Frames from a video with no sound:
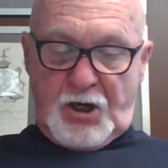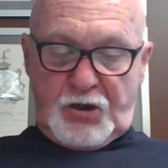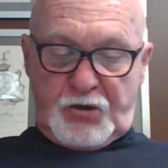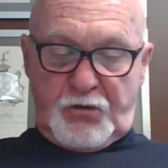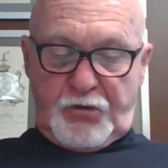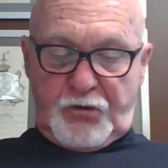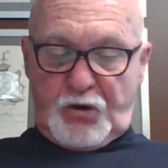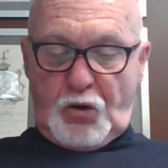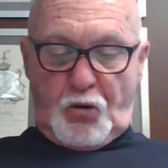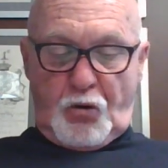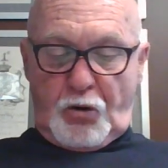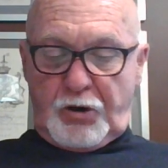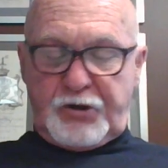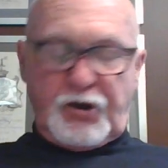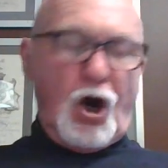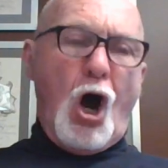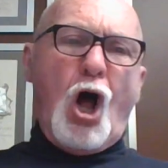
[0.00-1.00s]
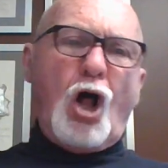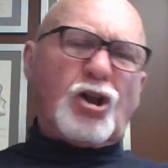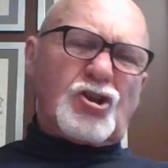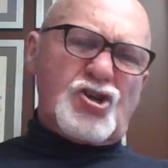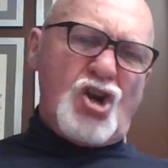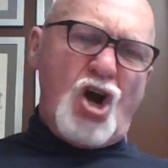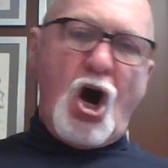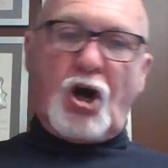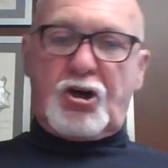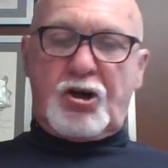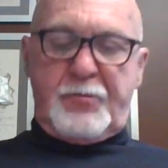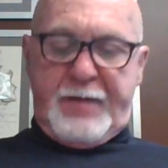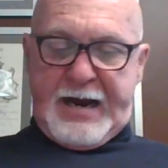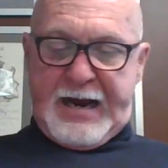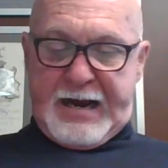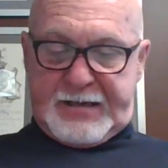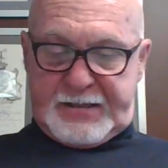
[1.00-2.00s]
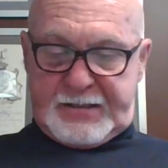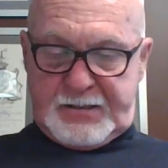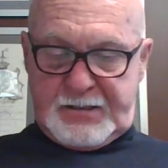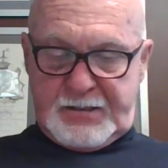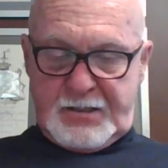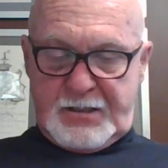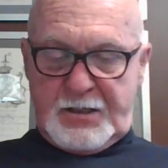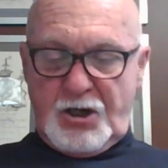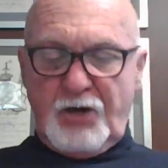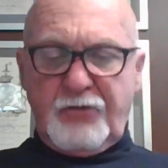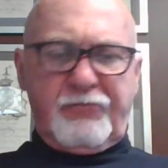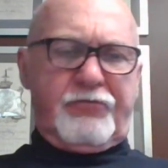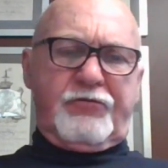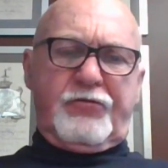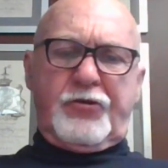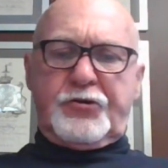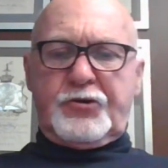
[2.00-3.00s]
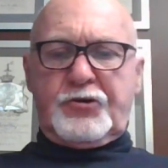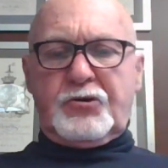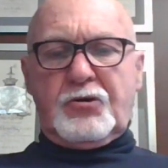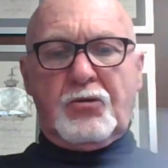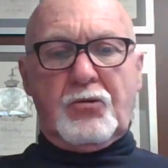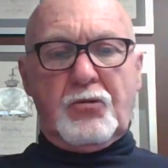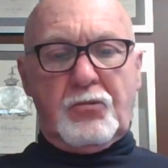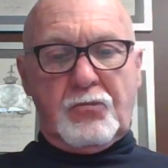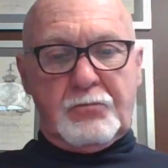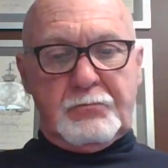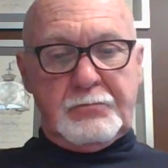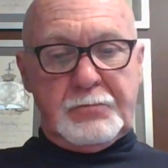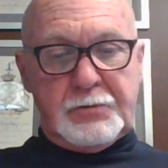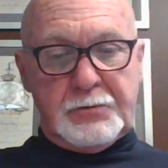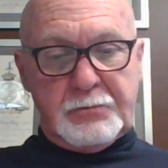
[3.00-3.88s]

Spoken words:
To the court, I'll knock her back, put her home.